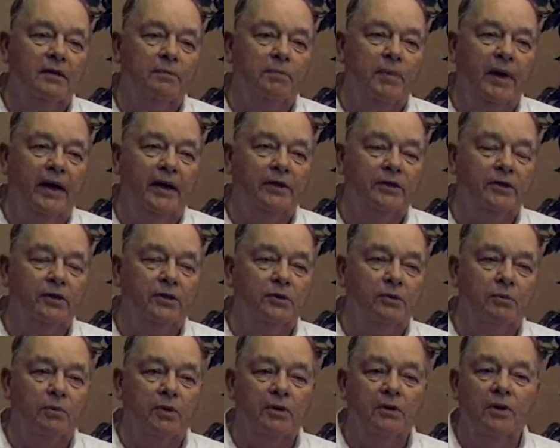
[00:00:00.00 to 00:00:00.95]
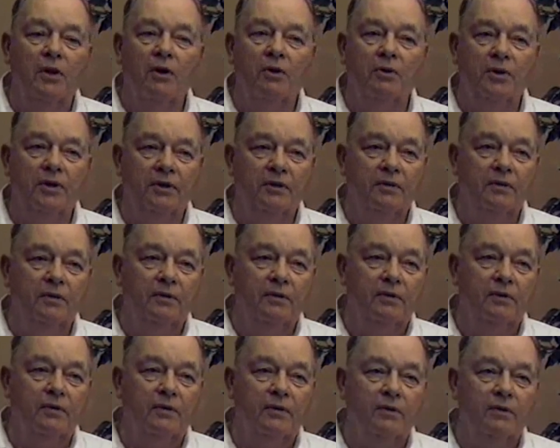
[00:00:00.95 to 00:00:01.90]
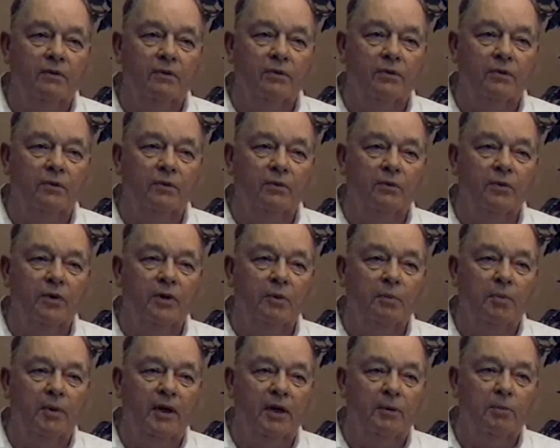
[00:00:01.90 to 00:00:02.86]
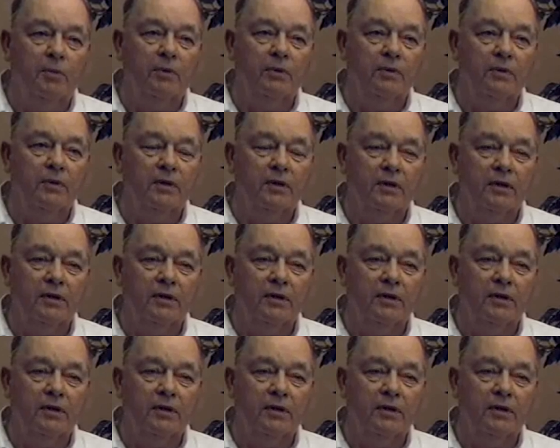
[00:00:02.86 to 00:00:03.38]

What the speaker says: bases were loaded with people